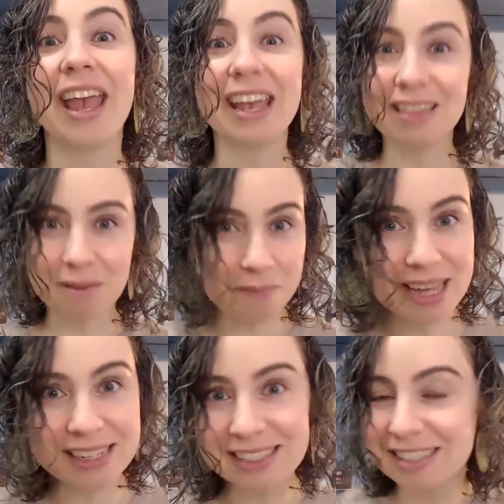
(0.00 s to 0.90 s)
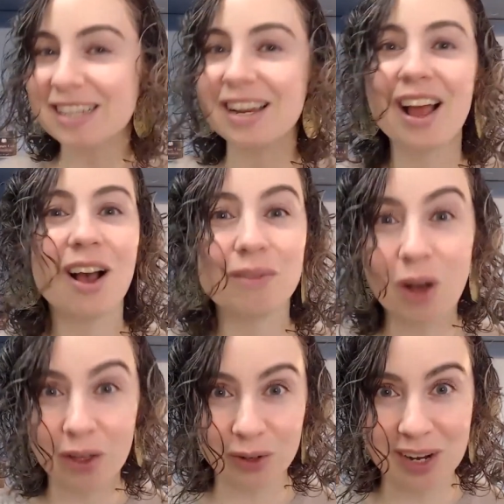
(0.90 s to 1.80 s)
in the midst of
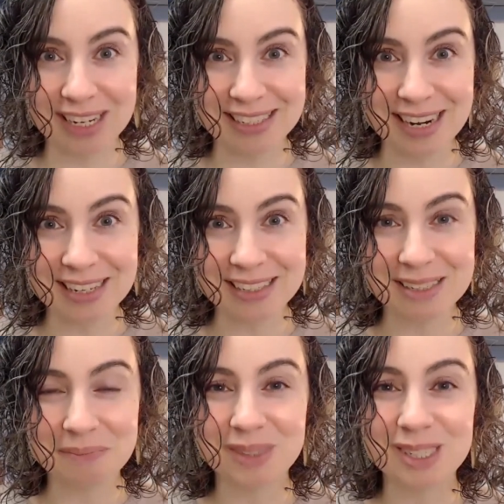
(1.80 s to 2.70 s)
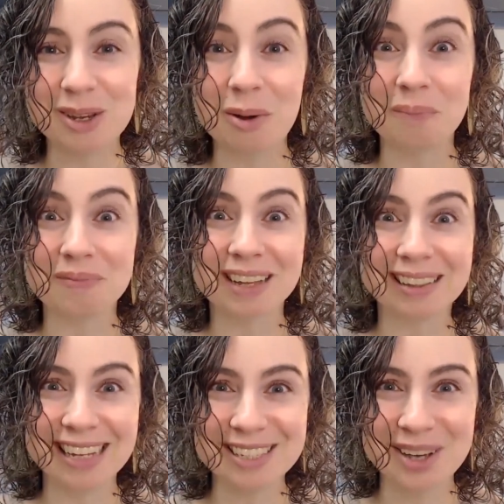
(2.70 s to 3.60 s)
all the craziness. So
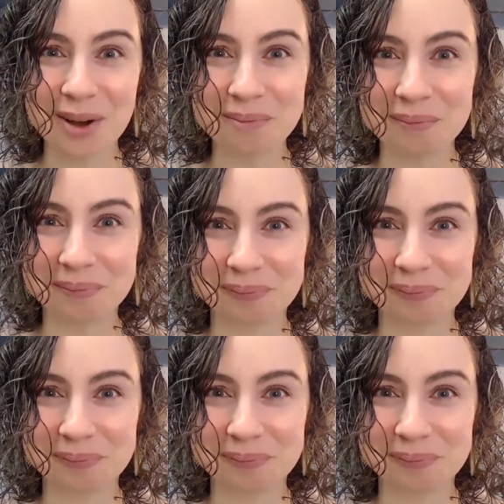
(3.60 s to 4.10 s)
let's go.